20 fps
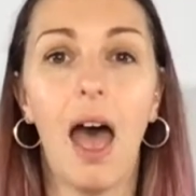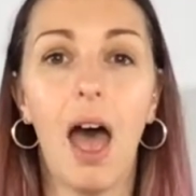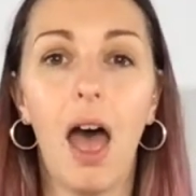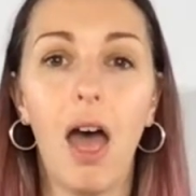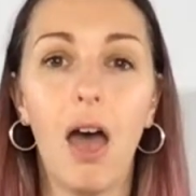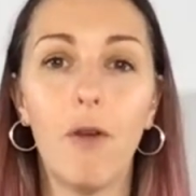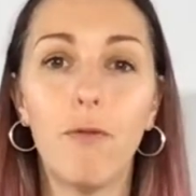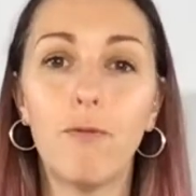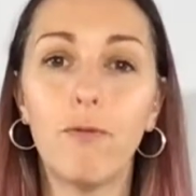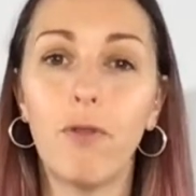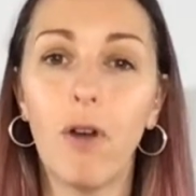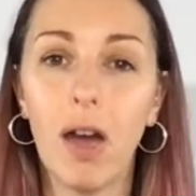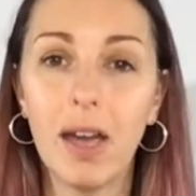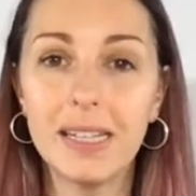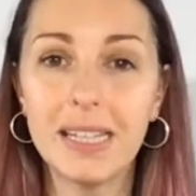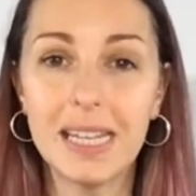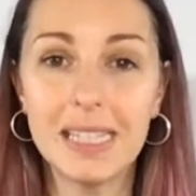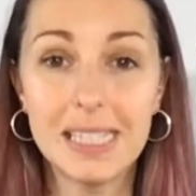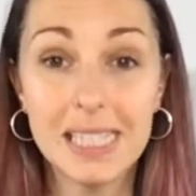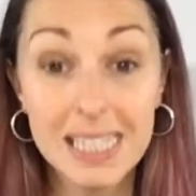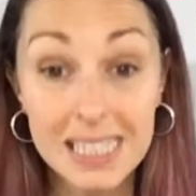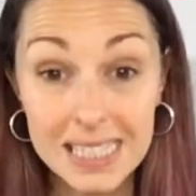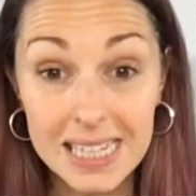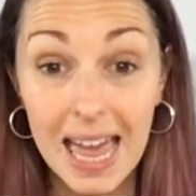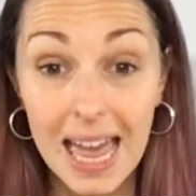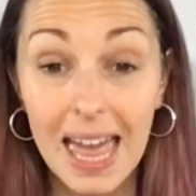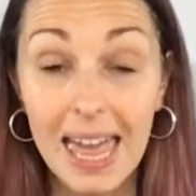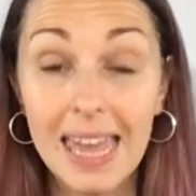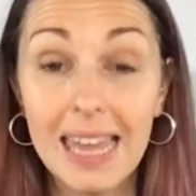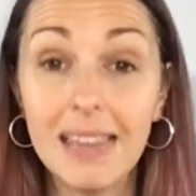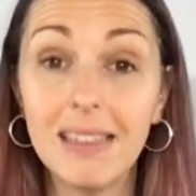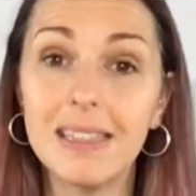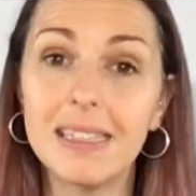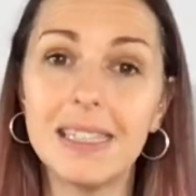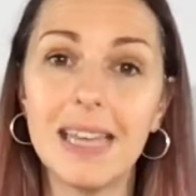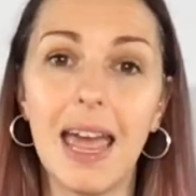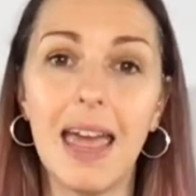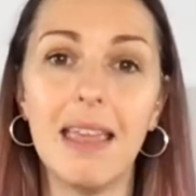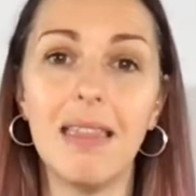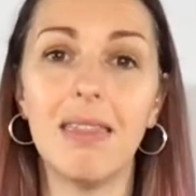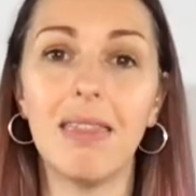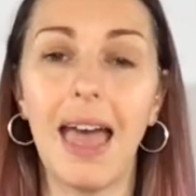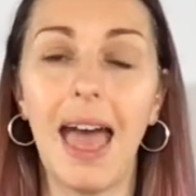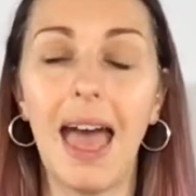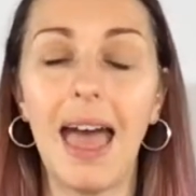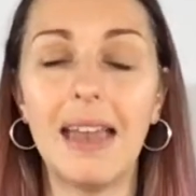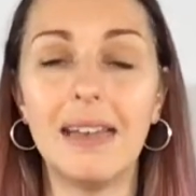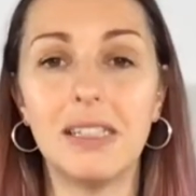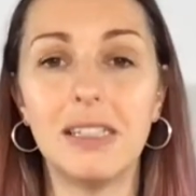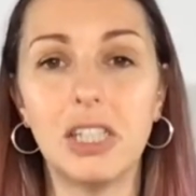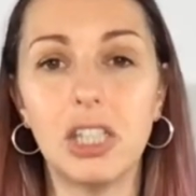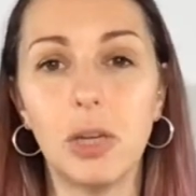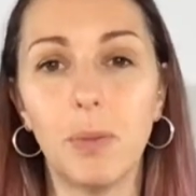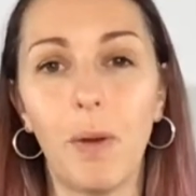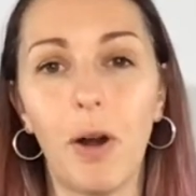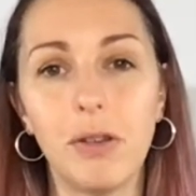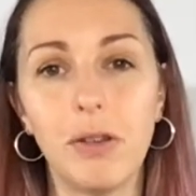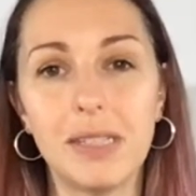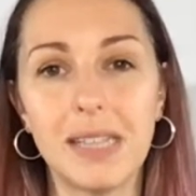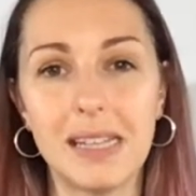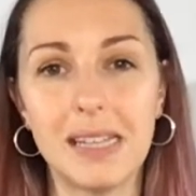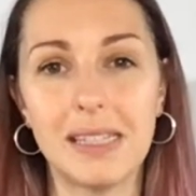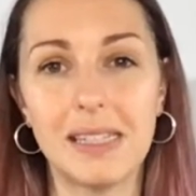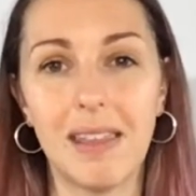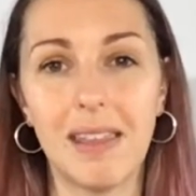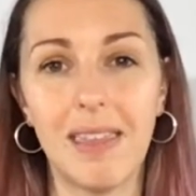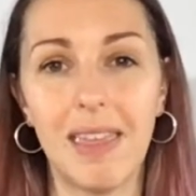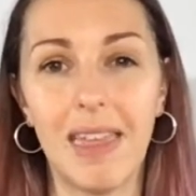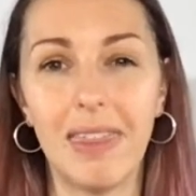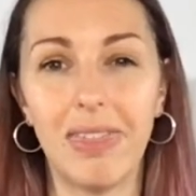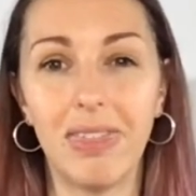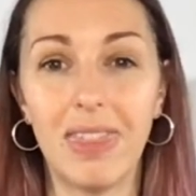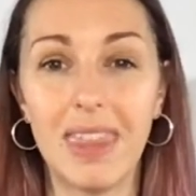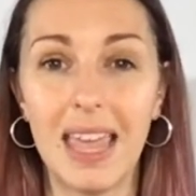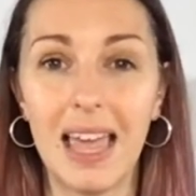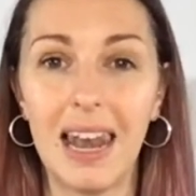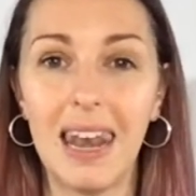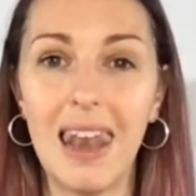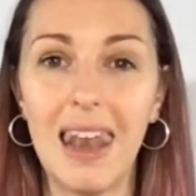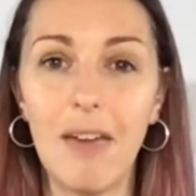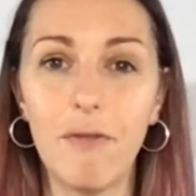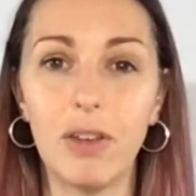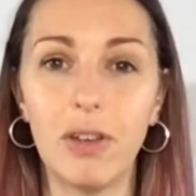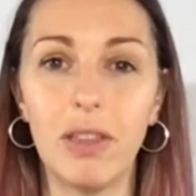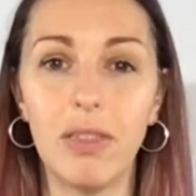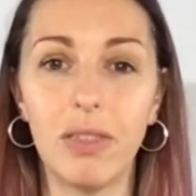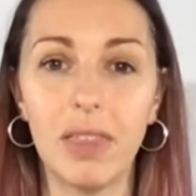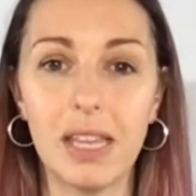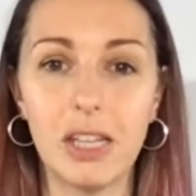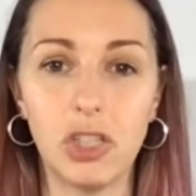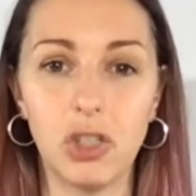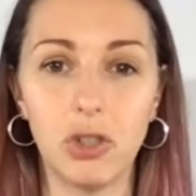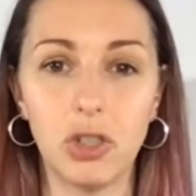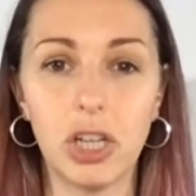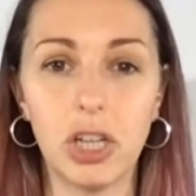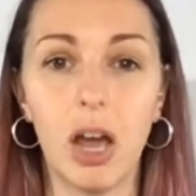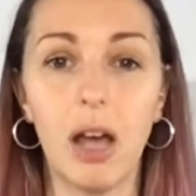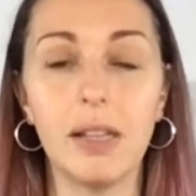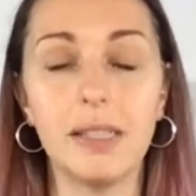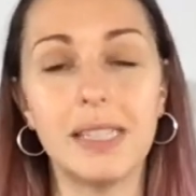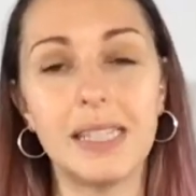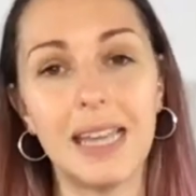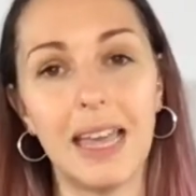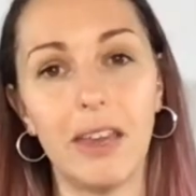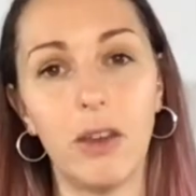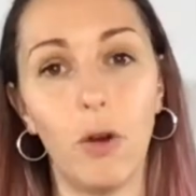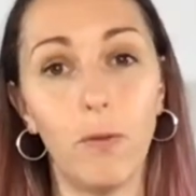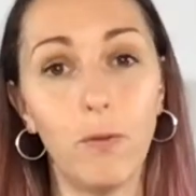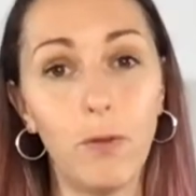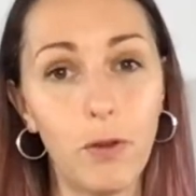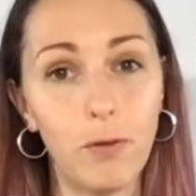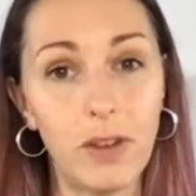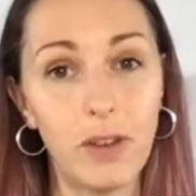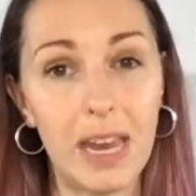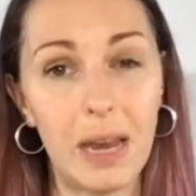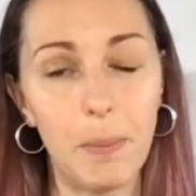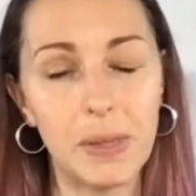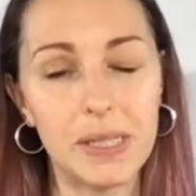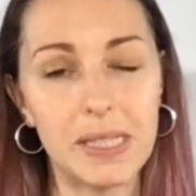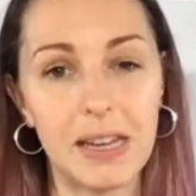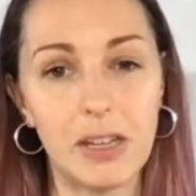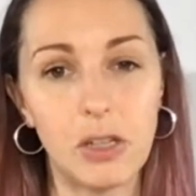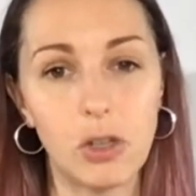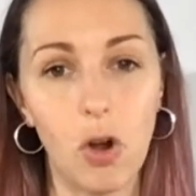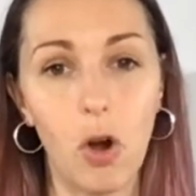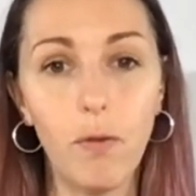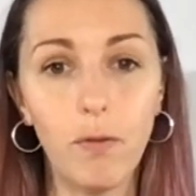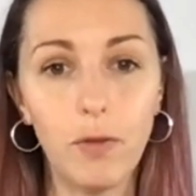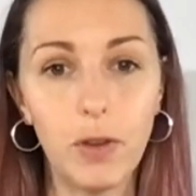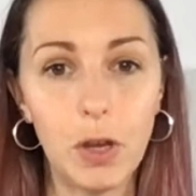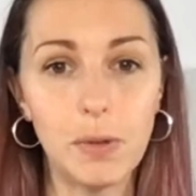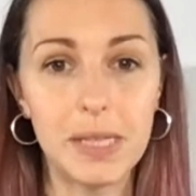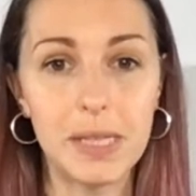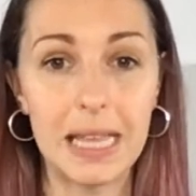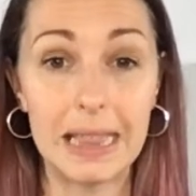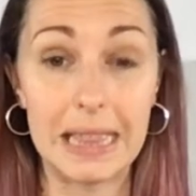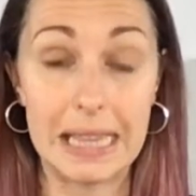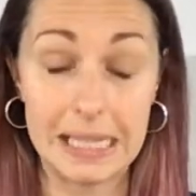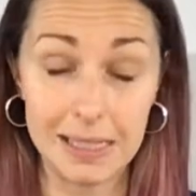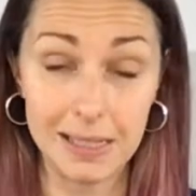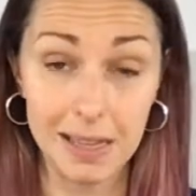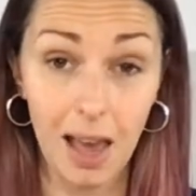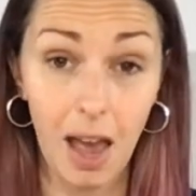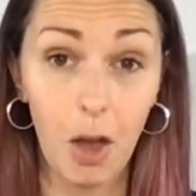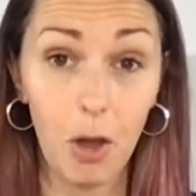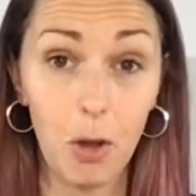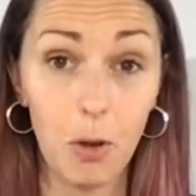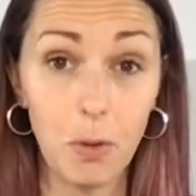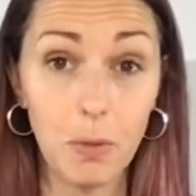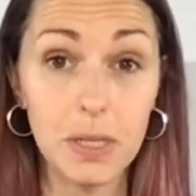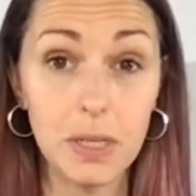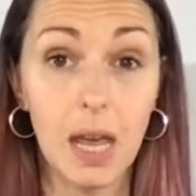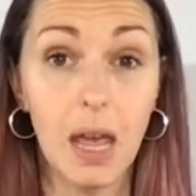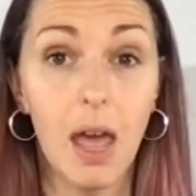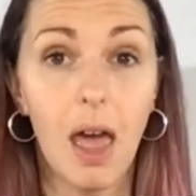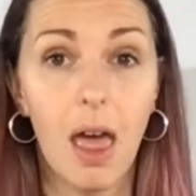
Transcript: Uh, Friday today, the tenth, and tomorrow, Saturday, the eleventh, is your chance to get your fifteen percent off using this code.